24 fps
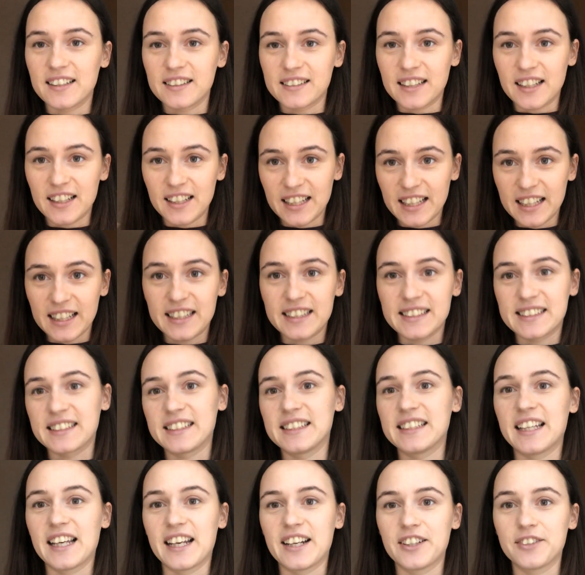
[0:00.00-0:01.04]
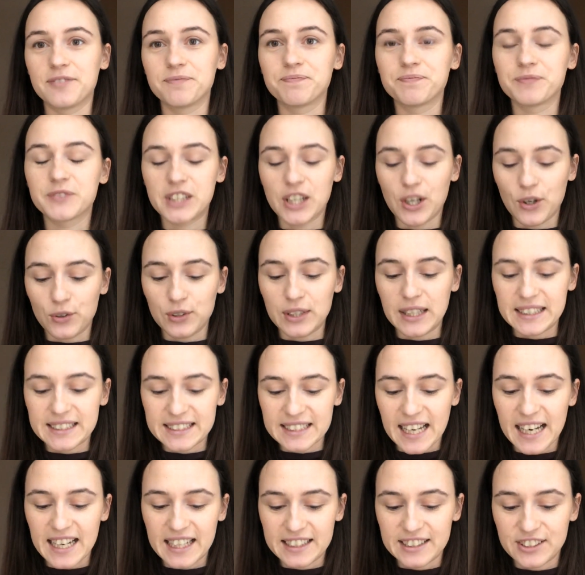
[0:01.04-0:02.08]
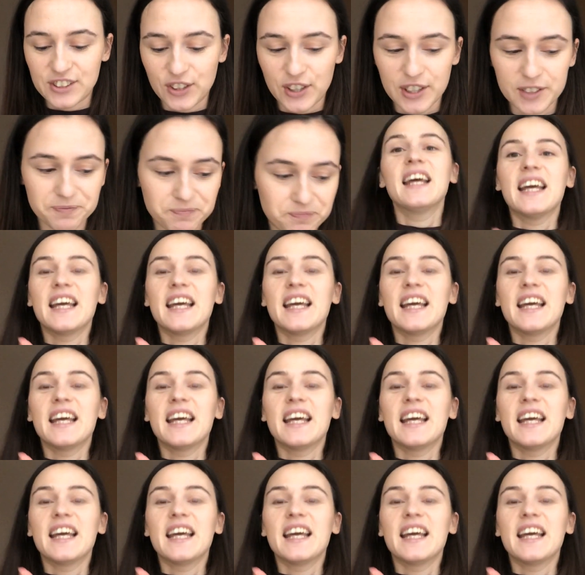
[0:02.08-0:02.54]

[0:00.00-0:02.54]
The link is in there. So let's get into it.